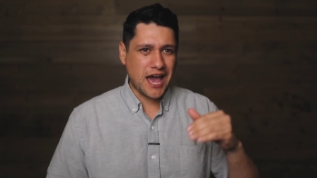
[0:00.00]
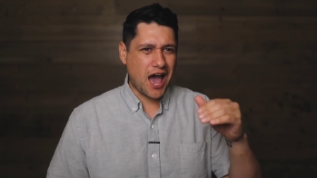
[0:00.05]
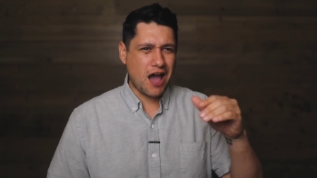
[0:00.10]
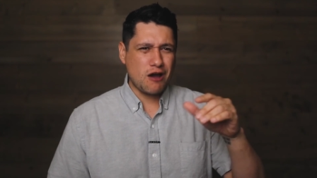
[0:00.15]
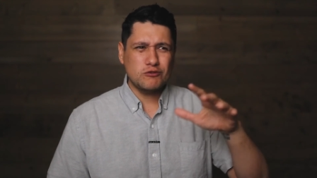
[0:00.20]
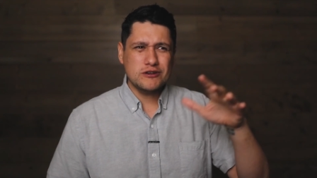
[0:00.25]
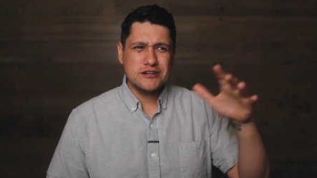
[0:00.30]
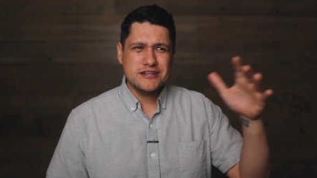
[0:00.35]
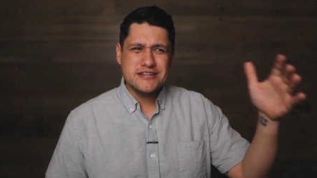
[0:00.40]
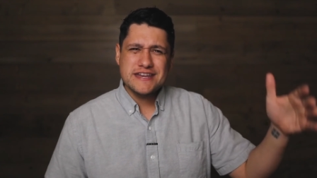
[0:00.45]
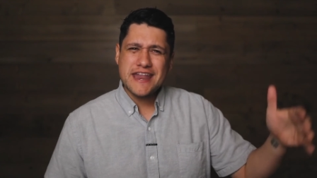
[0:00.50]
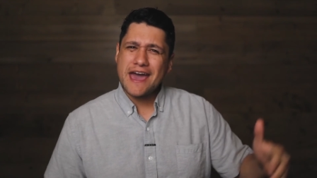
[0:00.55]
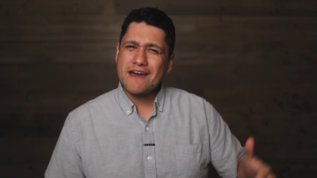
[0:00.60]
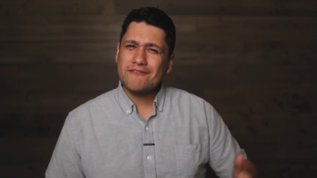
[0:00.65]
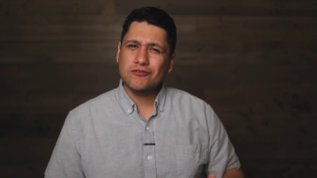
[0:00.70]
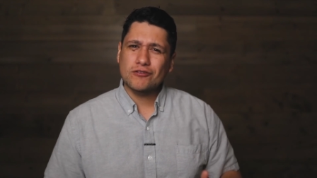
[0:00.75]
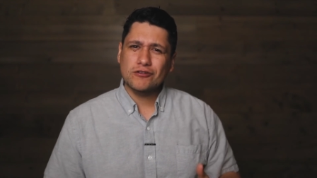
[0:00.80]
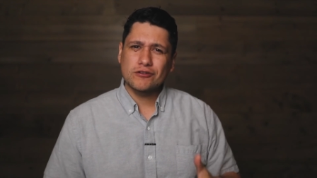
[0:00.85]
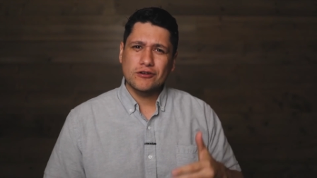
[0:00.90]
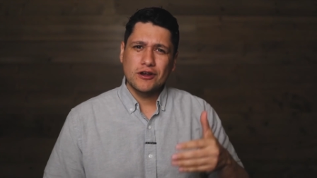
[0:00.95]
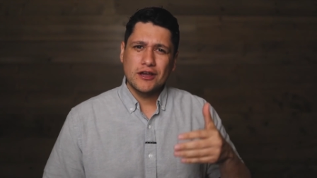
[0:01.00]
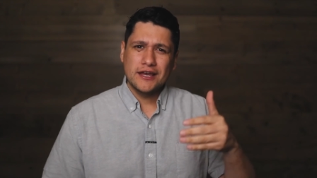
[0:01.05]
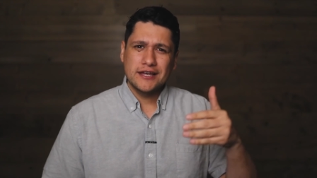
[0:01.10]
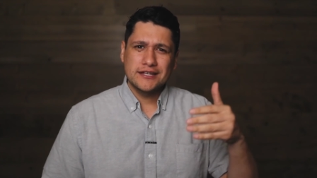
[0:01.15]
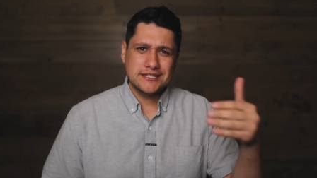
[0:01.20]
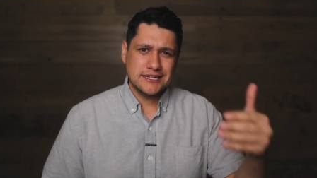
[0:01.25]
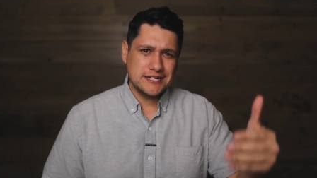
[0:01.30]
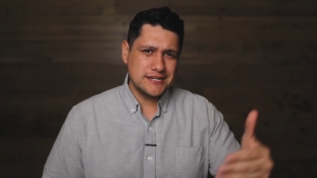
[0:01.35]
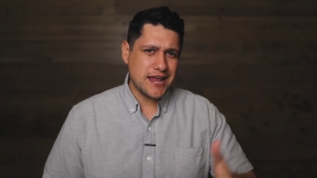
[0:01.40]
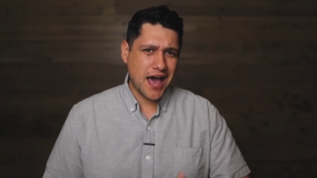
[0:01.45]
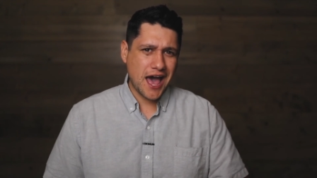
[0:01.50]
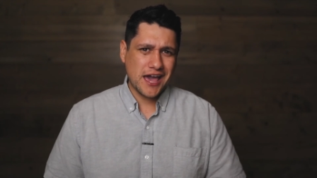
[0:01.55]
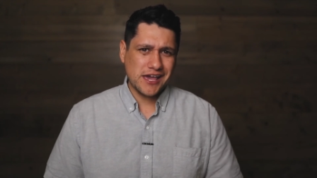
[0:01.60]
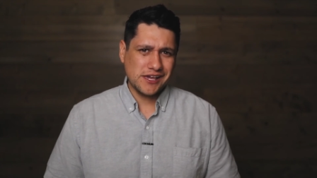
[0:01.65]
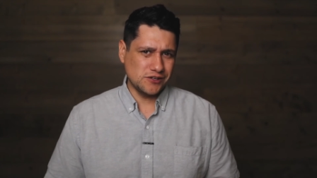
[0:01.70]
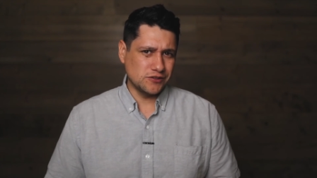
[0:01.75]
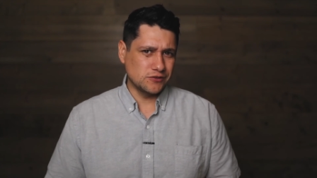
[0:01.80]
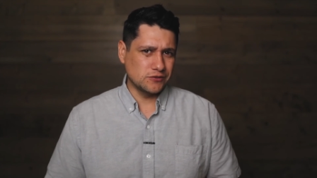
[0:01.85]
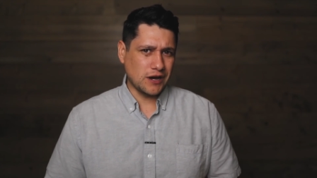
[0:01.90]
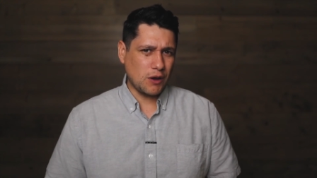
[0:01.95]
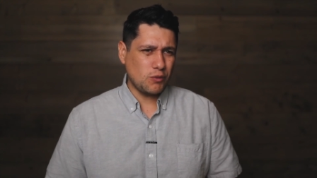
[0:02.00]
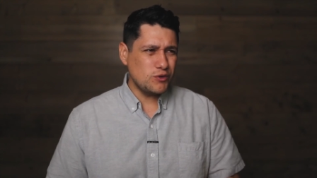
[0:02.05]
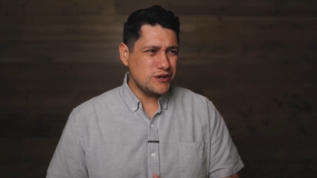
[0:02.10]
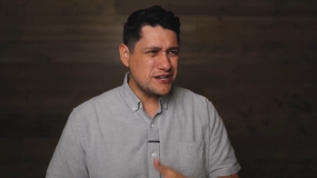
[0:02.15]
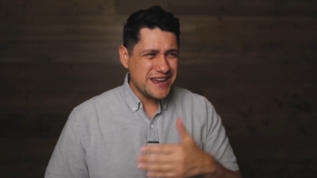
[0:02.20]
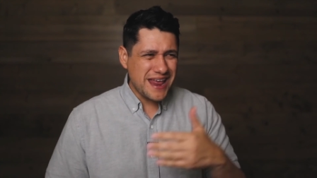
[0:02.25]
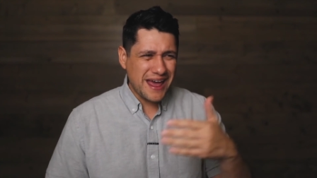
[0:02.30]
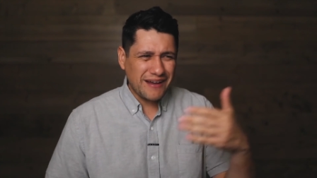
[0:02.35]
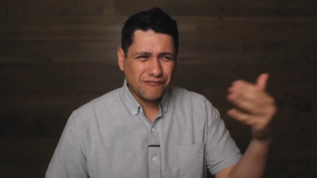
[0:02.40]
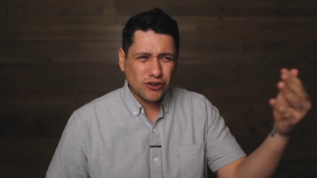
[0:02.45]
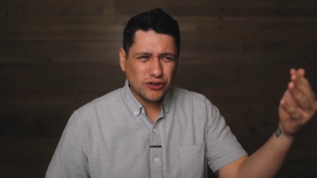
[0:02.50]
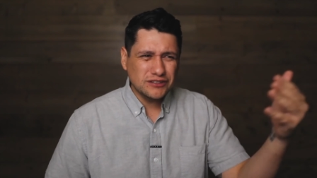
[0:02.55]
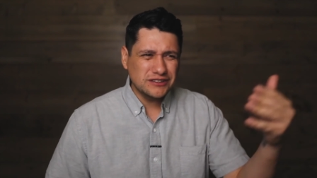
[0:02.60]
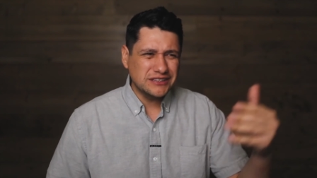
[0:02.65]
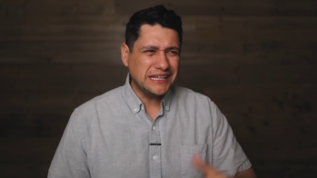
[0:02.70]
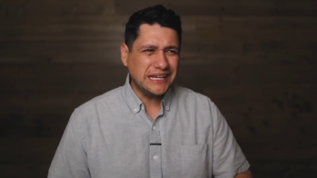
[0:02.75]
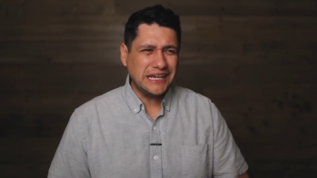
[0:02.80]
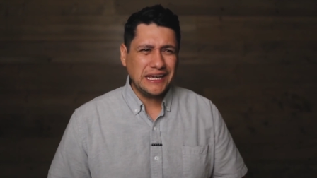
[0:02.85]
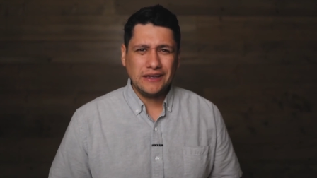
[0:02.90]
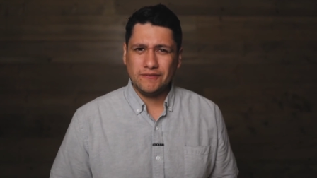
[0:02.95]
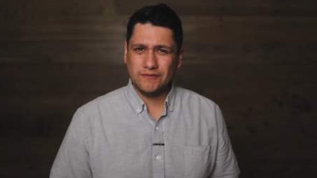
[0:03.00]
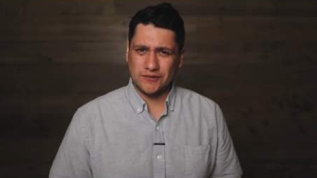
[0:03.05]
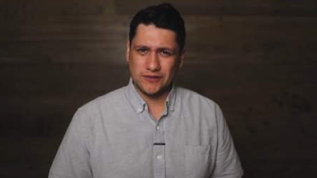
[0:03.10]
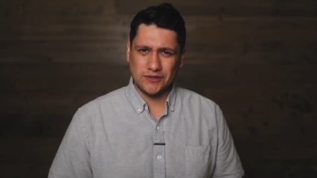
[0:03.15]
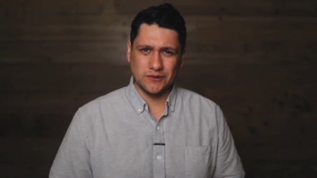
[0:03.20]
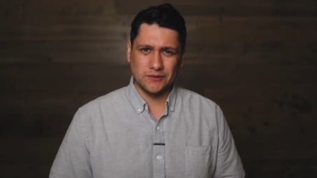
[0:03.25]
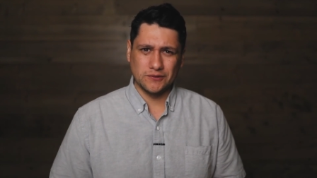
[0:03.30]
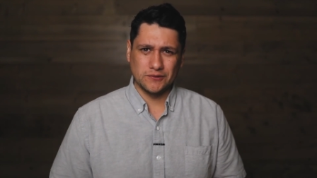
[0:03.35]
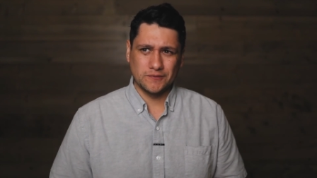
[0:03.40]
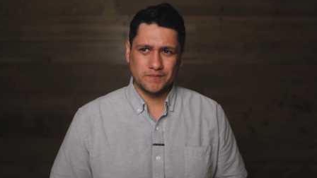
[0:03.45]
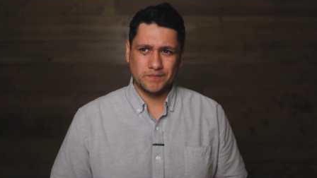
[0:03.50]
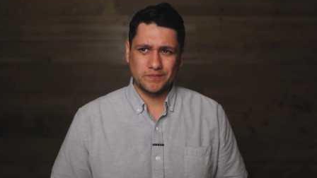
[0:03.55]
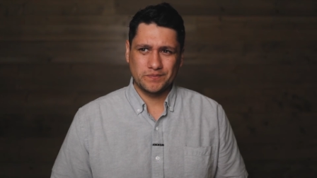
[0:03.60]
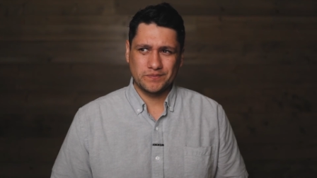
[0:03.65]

I would never deny you. I would never leave you.